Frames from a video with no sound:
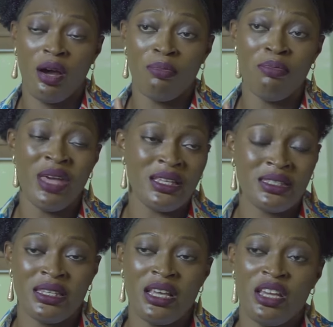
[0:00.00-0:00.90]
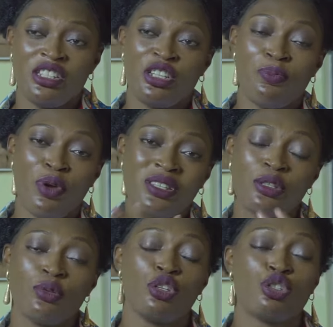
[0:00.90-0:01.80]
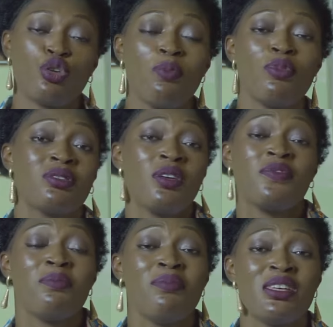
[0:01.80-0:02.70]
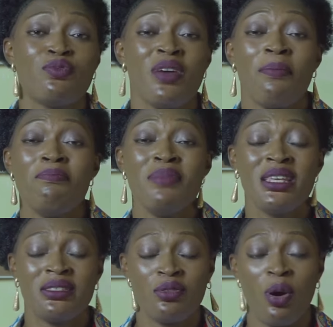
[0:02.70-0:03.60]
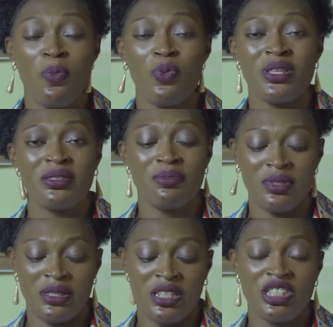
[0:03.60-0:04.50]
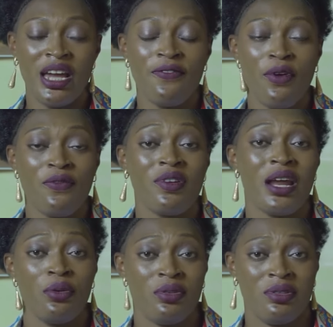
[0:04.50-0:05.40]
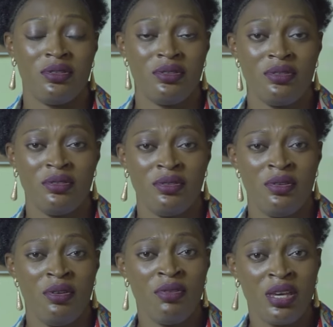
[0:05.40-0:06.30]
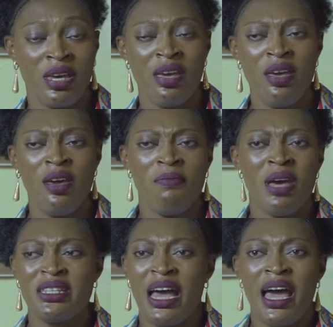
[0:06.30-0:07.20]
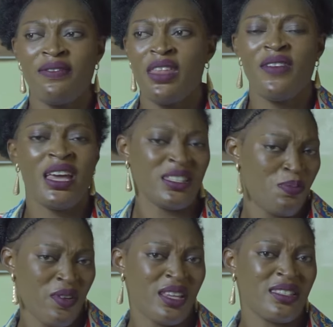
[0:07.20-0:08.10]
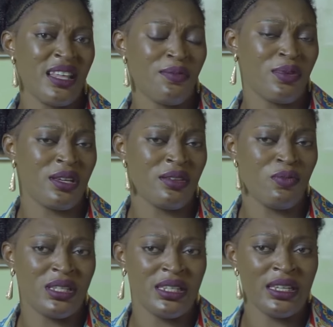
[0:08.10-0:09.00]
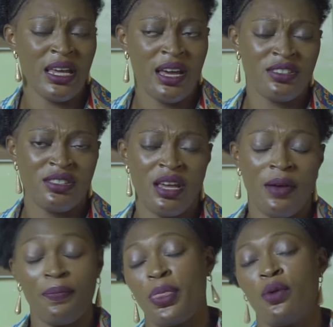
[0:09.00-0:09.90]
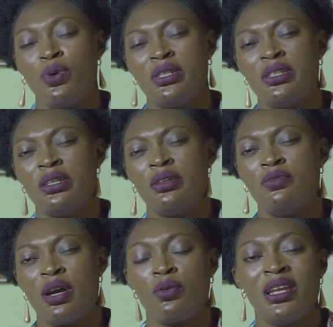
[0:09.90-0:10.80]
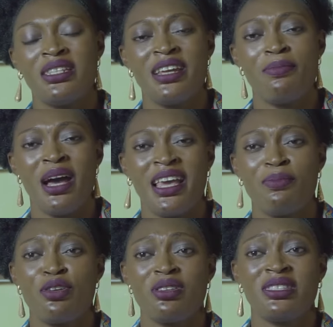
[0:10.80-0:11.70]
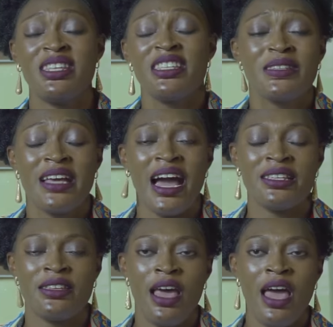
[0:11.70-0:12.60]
maize. She brought it to the shop. Most of the maize were mixed up with the chaff of granules. Okay, but I have never experienced that with the regulated market, because these guys